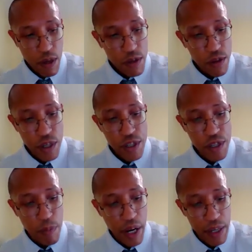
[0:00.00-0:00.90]
So this
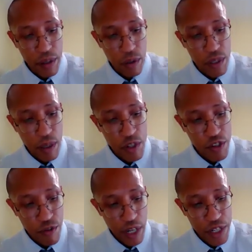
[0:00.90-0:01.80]
is a practical
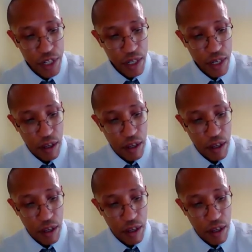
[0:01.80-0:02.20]
demonstration